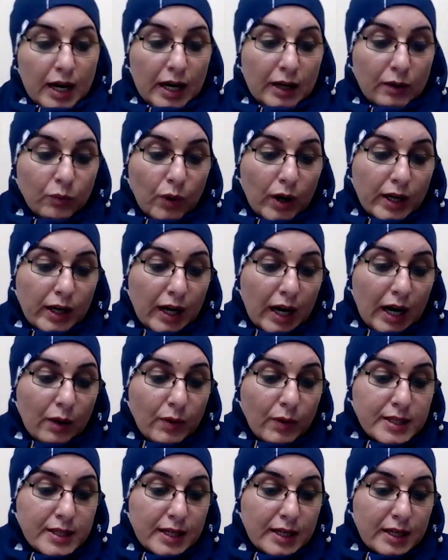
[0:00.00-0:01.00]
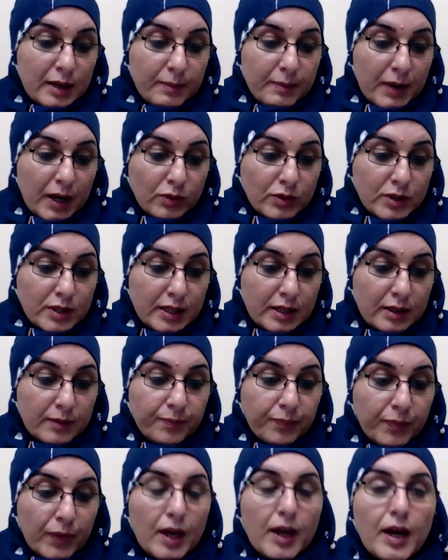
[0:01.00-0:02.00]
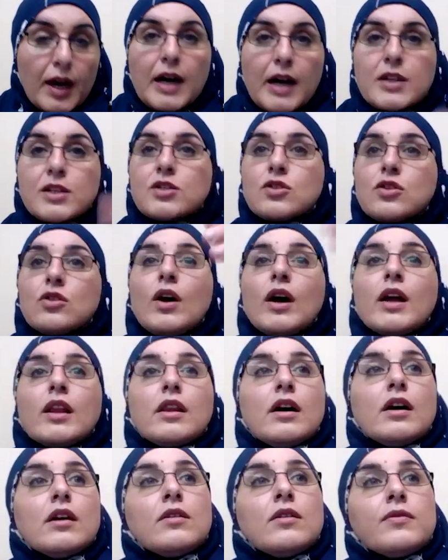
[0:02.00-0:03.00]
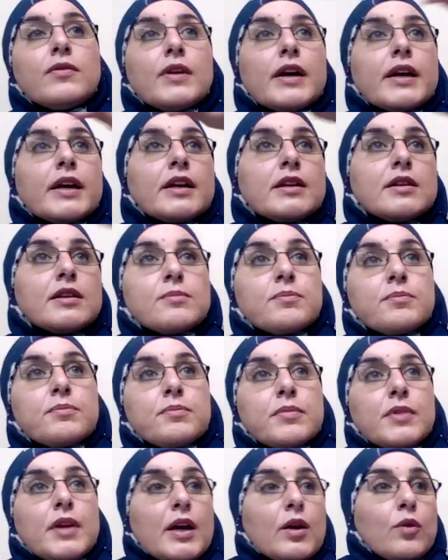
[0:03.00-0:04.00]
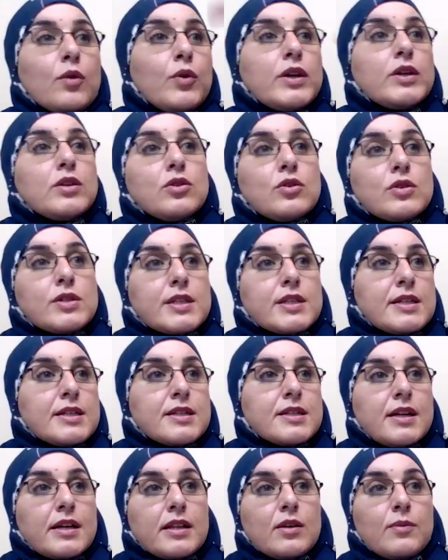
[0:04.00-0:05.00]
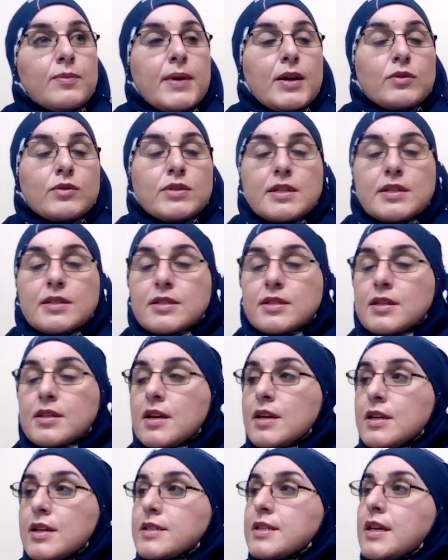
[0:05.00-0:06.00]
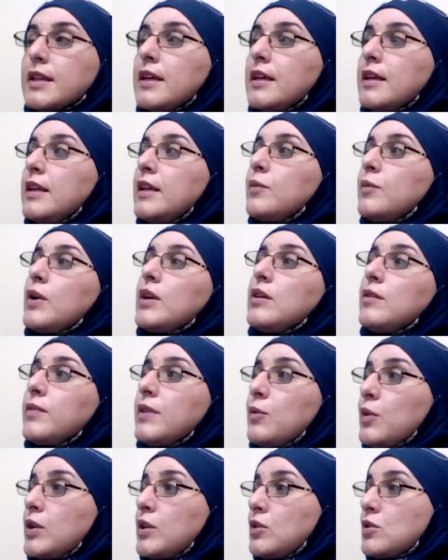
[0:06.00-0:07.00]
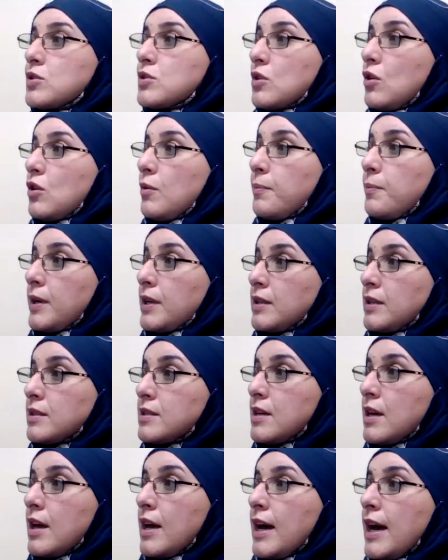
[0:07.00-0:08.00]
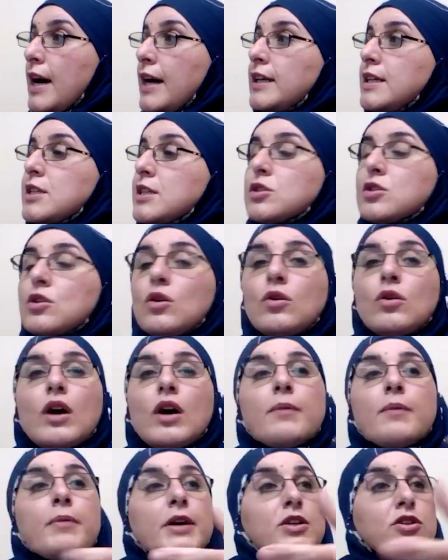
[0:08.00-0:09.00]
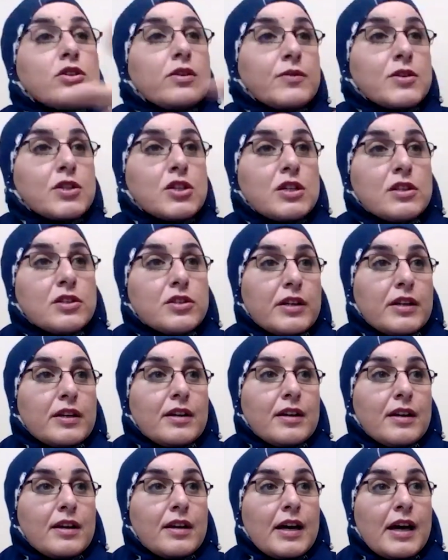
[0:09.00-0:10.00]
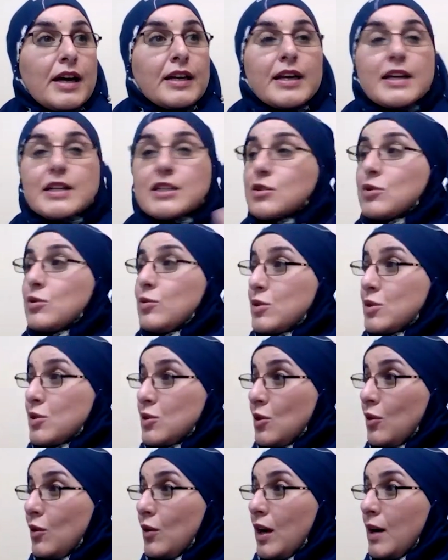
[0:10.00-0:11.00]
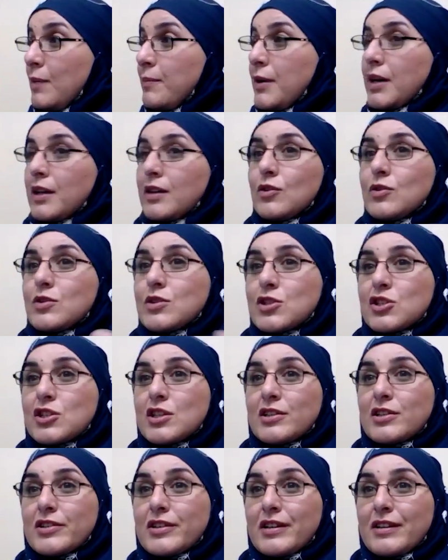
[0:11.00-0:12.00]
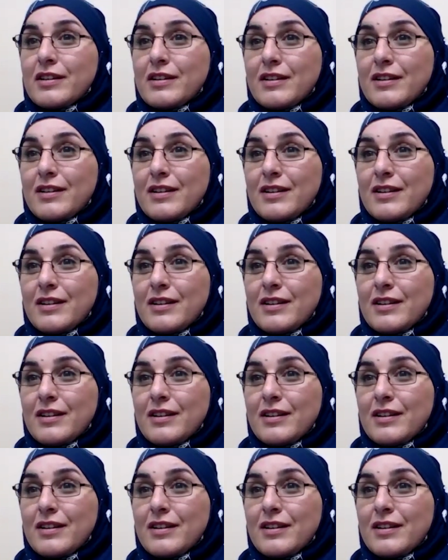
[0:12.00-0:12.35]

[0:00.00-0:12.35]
and while I was in a mountain, I saw a lot of like like windows inside the mountains. Suddenly, one of the windows opened and he saw a bunch of children. And guess who saw among those children?